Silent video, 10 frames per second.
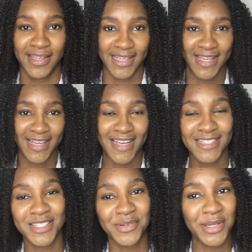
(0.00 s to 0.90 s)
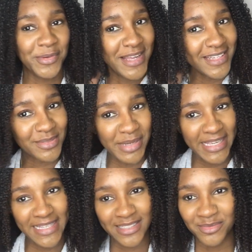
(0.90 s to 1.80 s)
Okay guys, so it worked. My
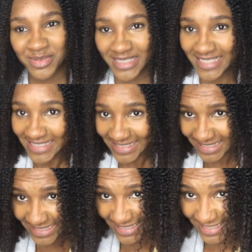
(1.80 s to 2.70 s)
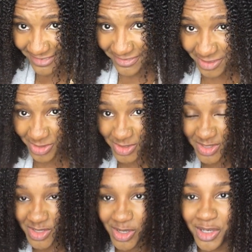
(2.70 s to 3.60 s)
hair is completely clean, it feels
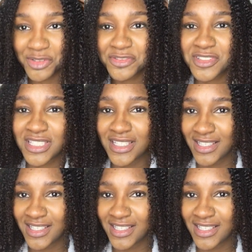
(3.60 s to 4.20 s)
soft,